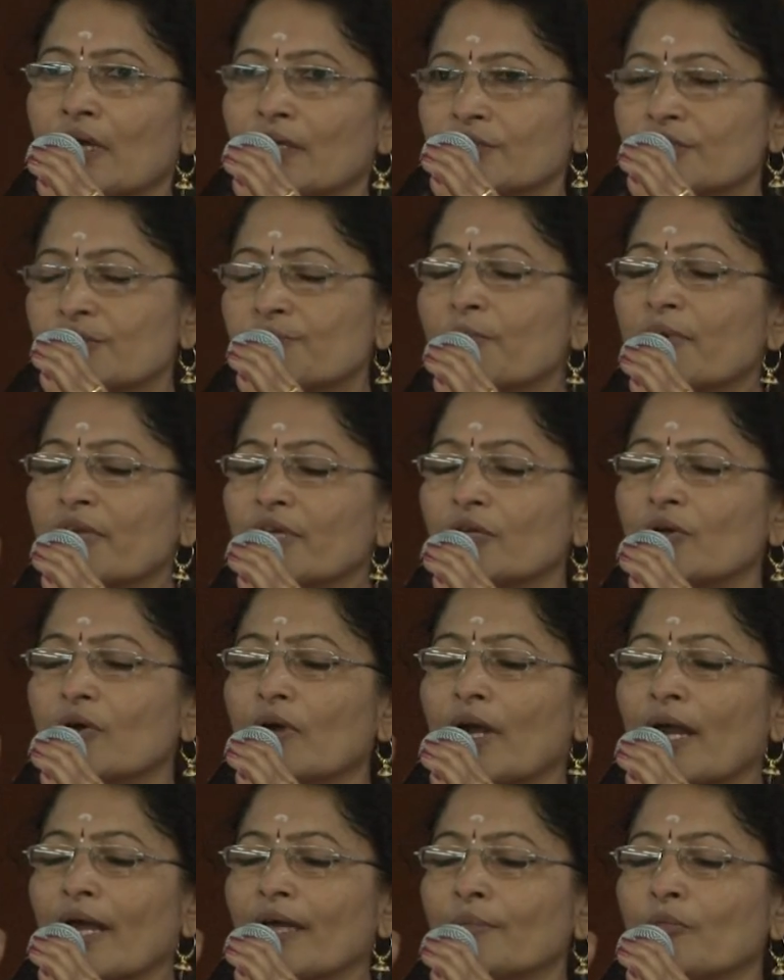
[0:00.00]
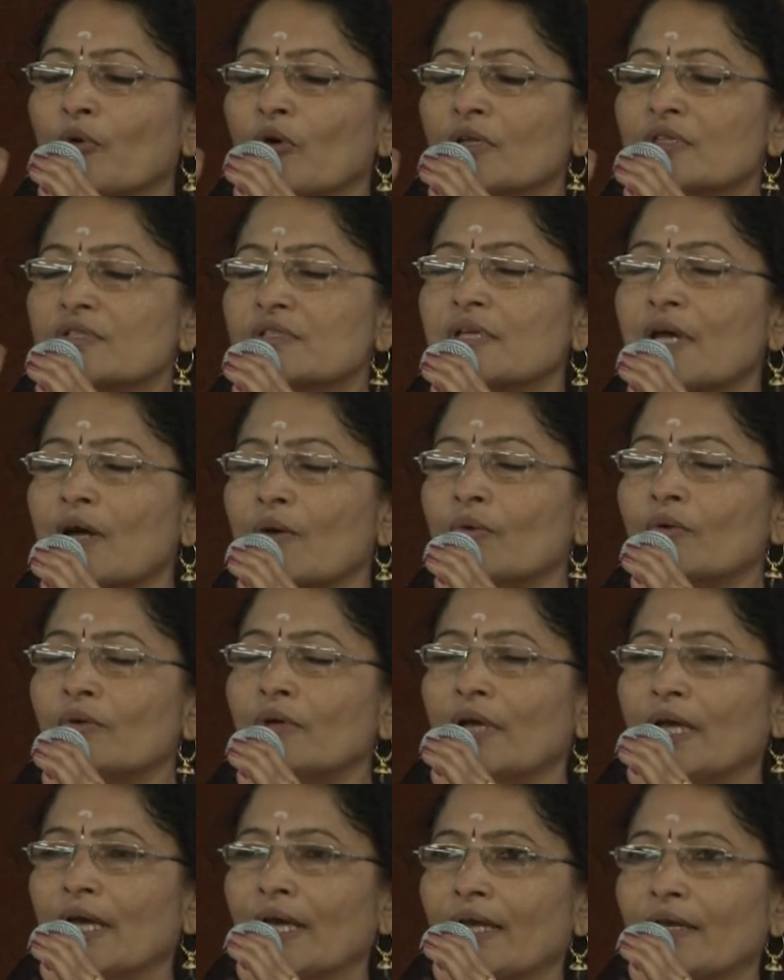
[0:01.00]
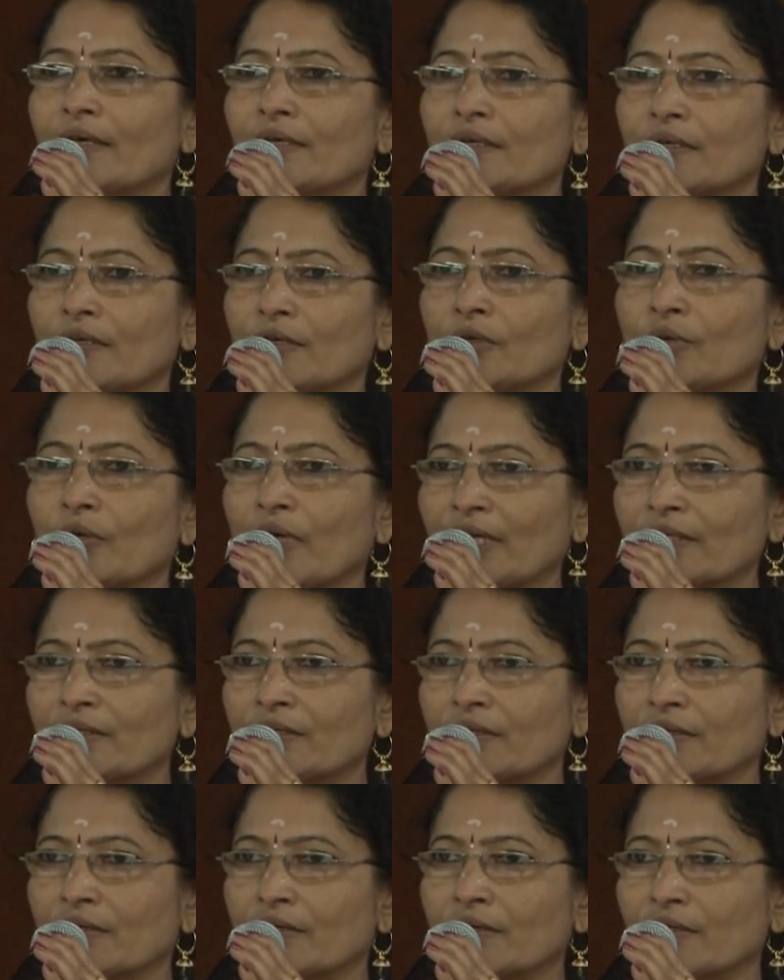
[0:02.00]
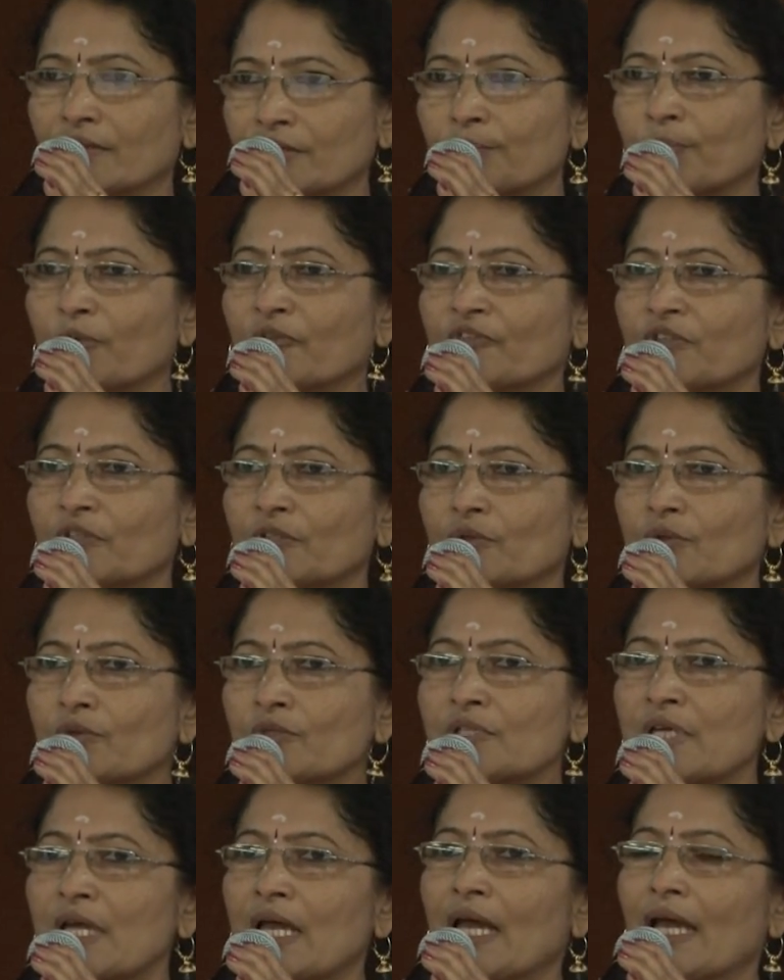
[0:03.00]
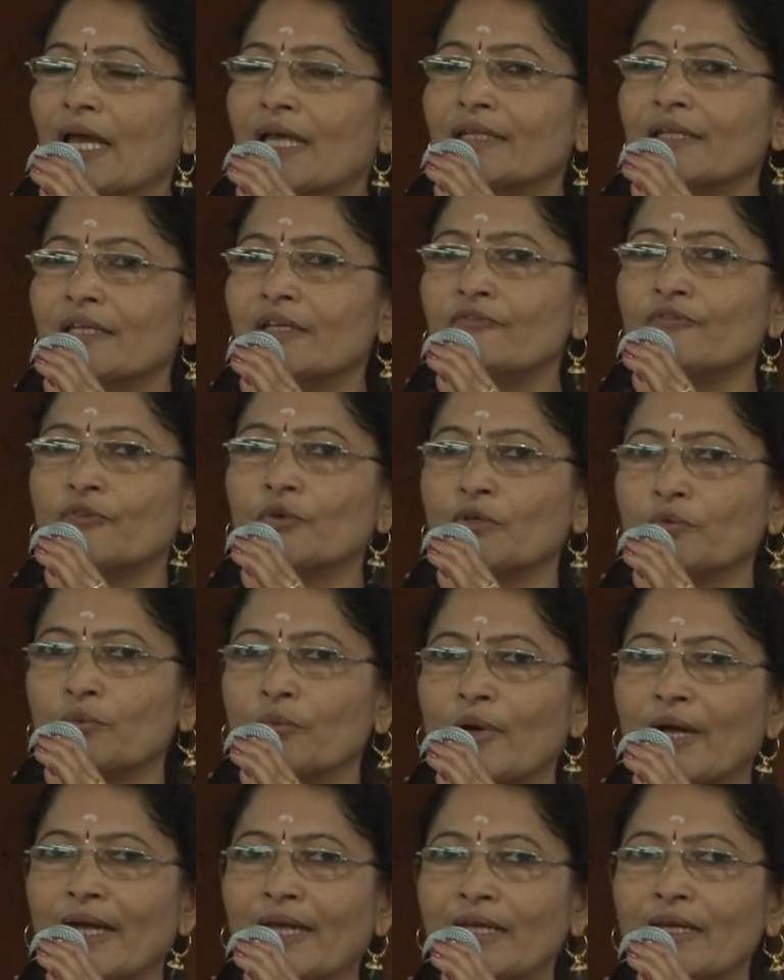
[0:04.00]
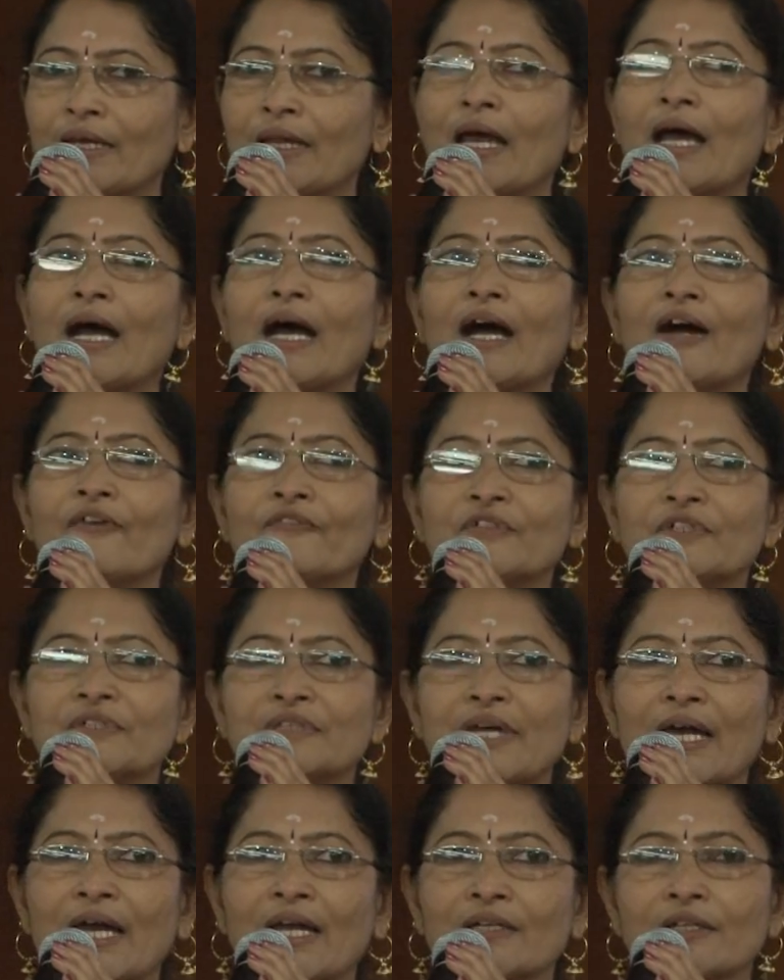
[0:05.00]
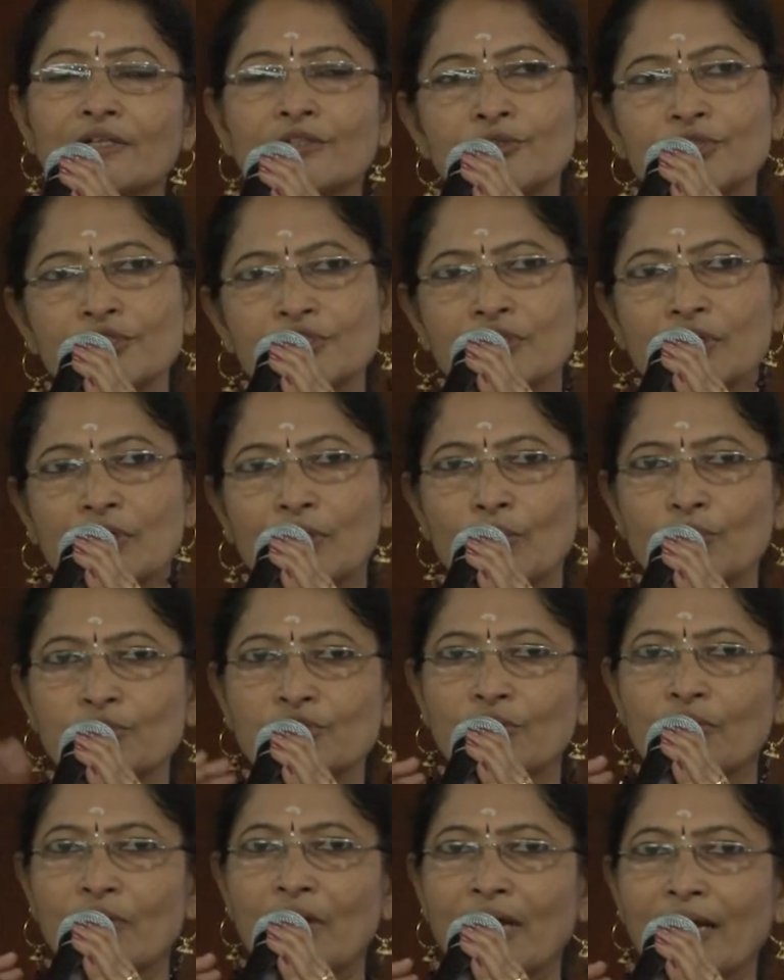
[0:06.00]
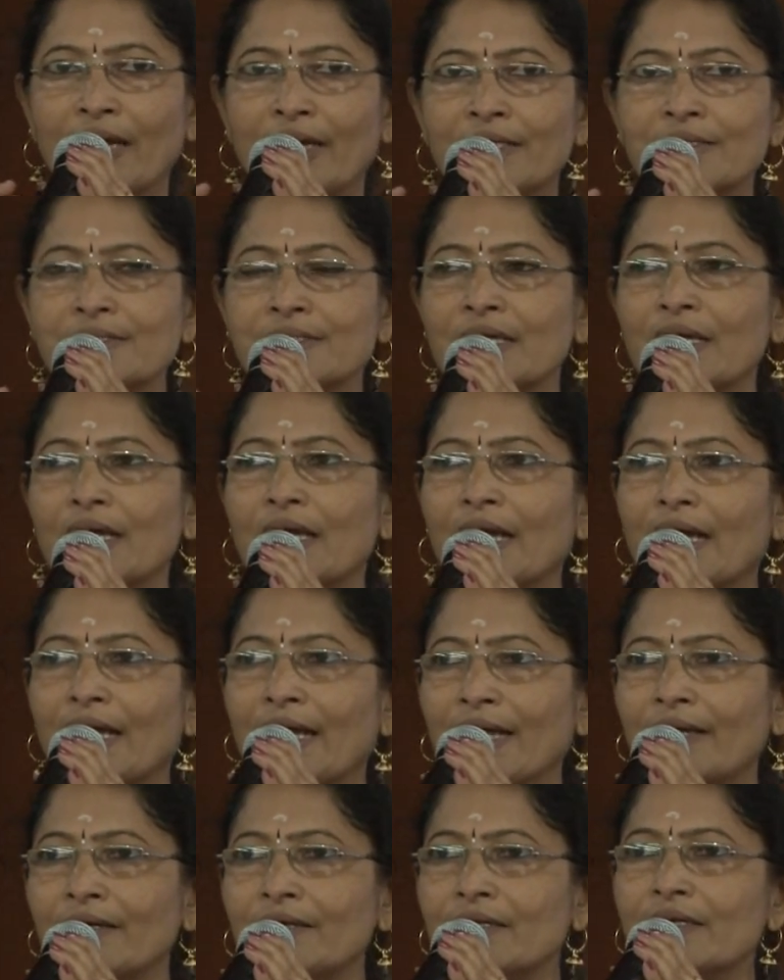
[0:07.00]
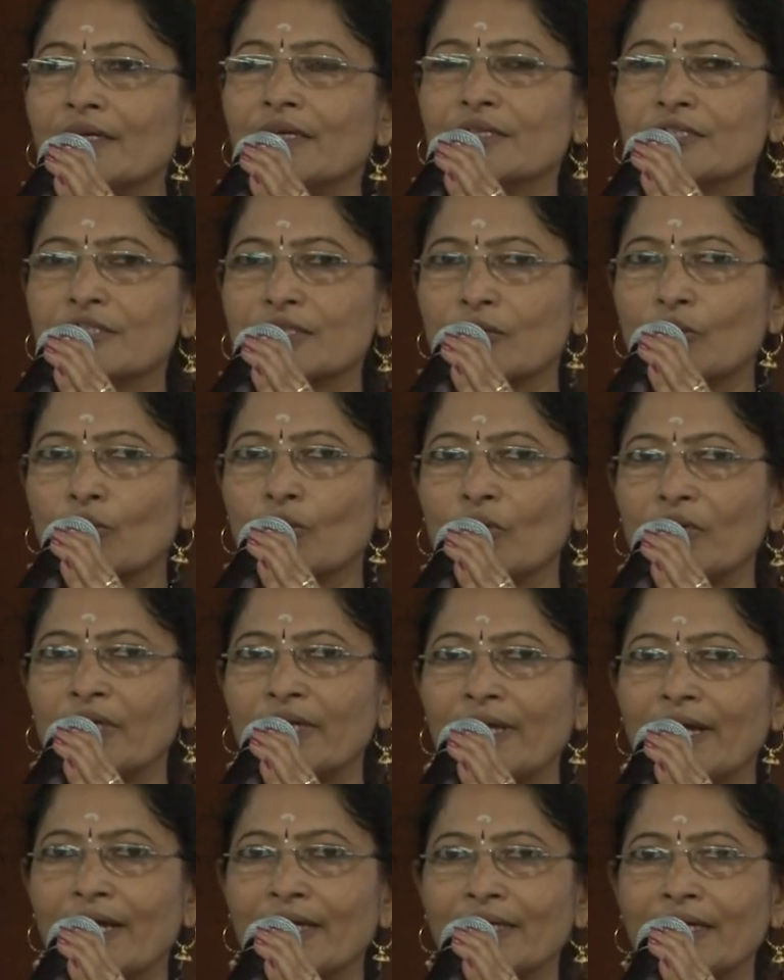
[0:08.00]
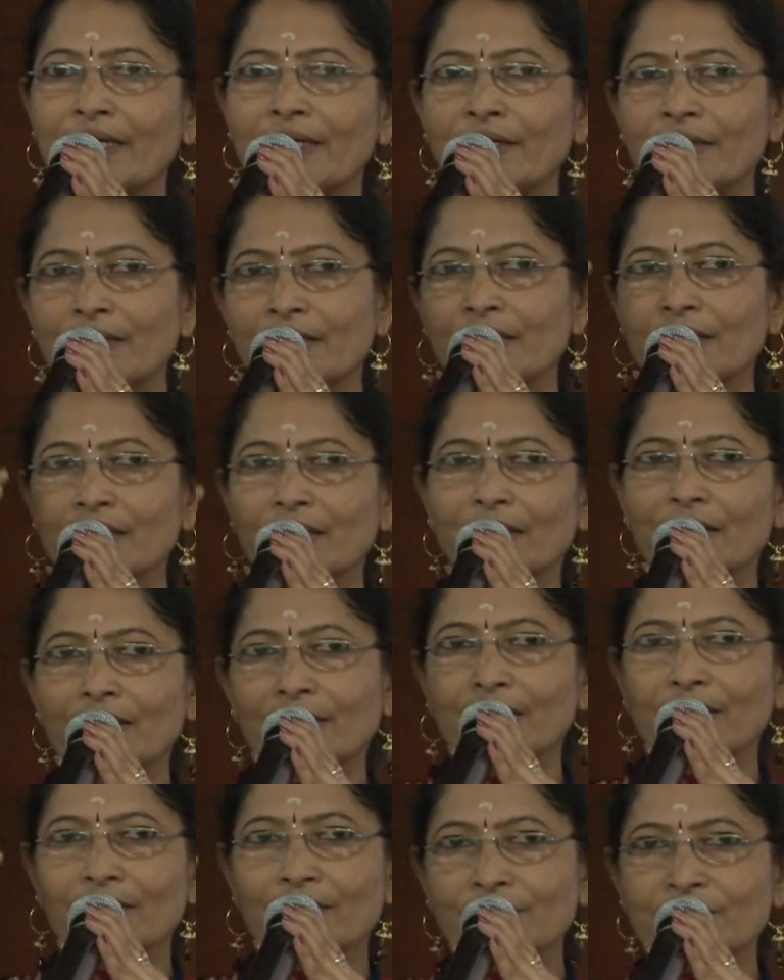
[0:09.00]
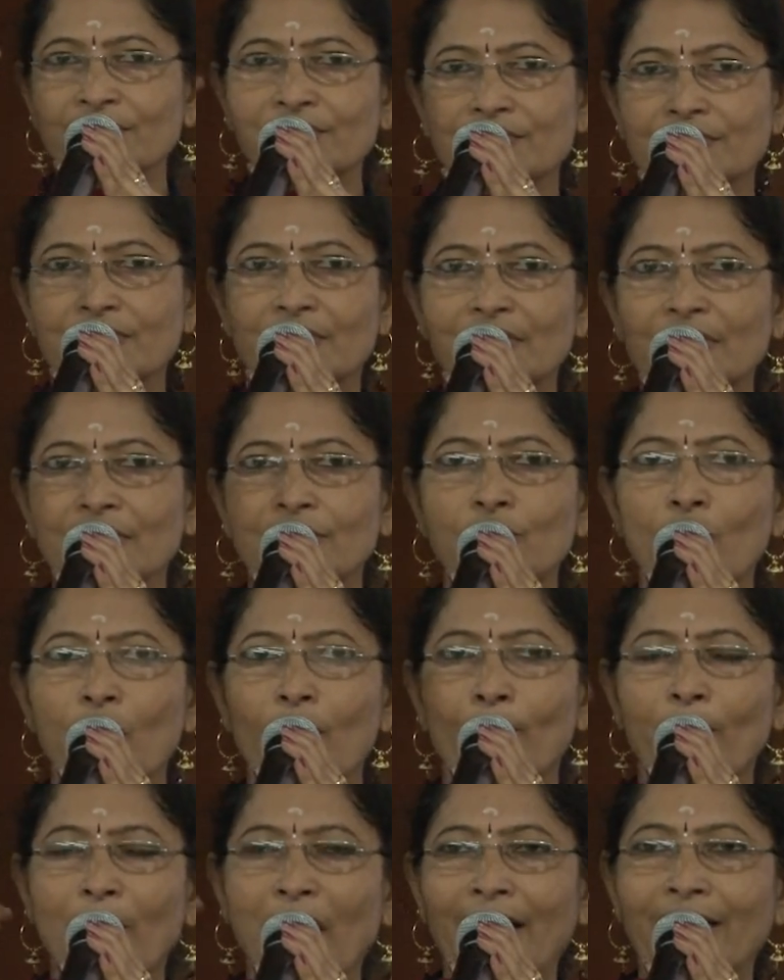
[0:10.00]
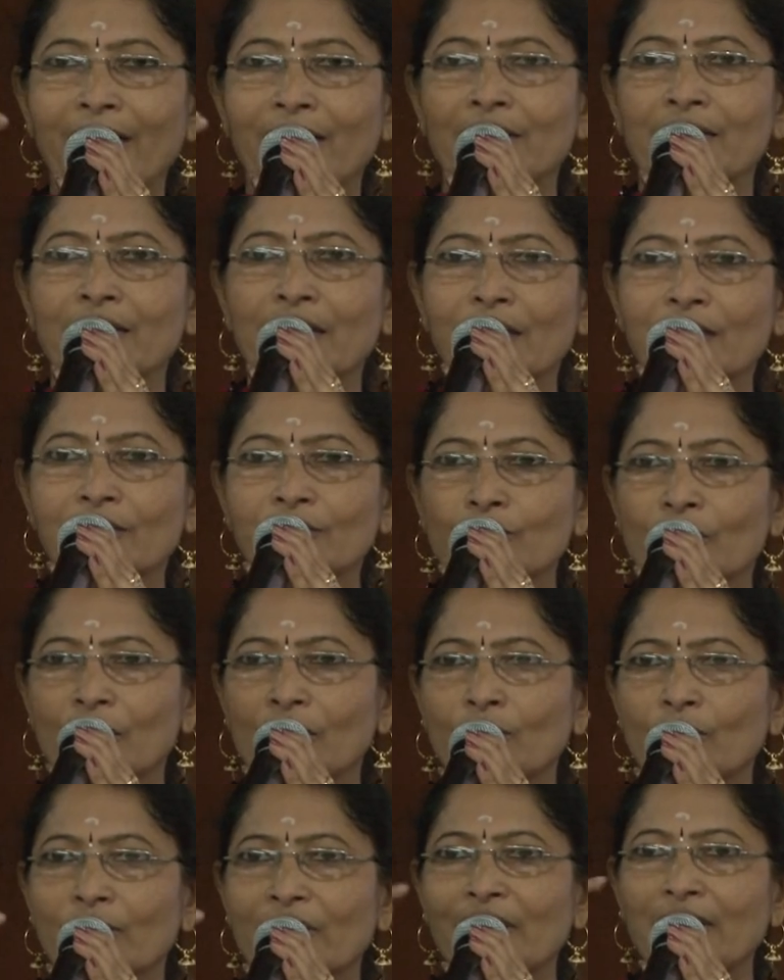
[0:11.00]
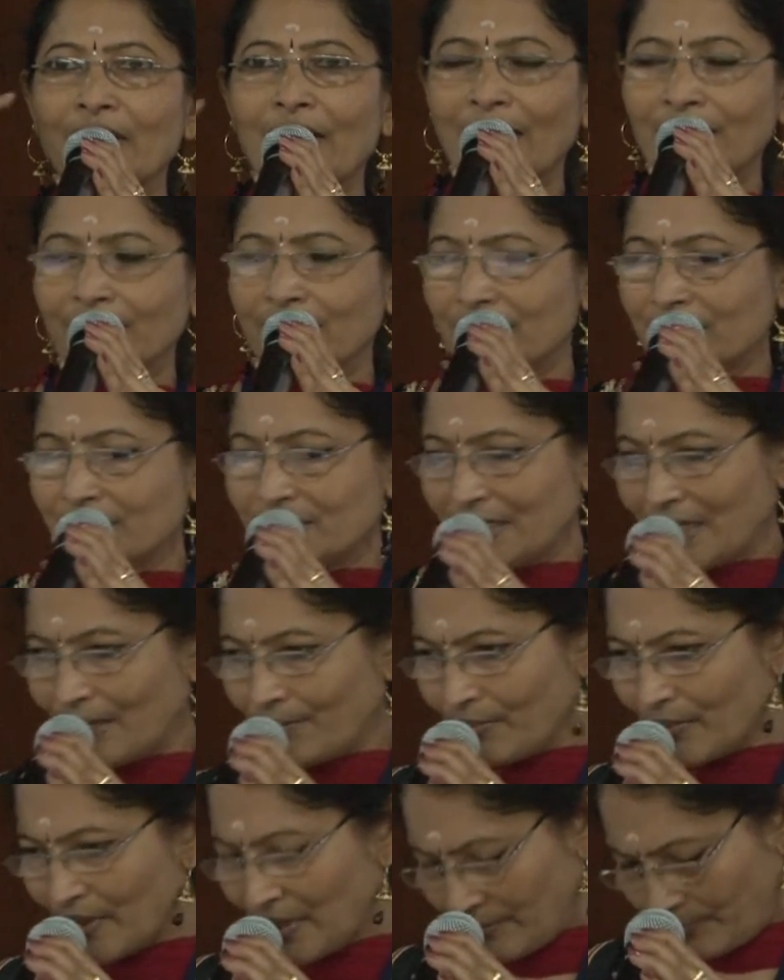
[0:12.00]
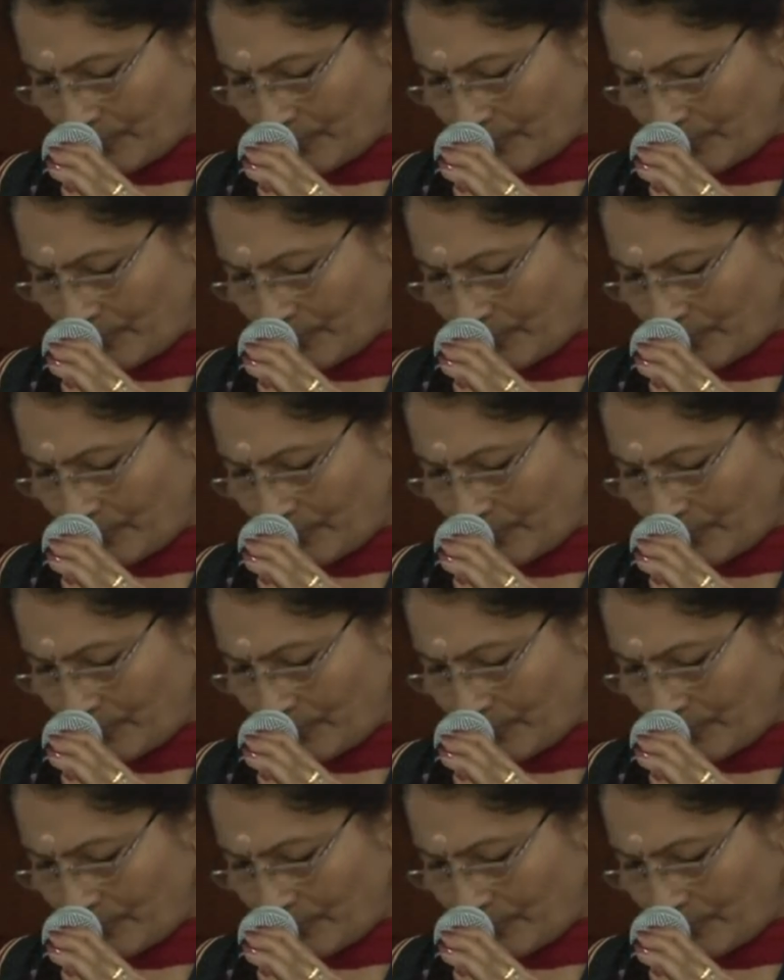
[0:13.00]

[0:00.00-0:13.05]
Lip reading: Just bring your eyeballs down and look at the tip of the nose. And then for a while, after that, you just close your eyes and slowly again, just in your mind, you are looking at that same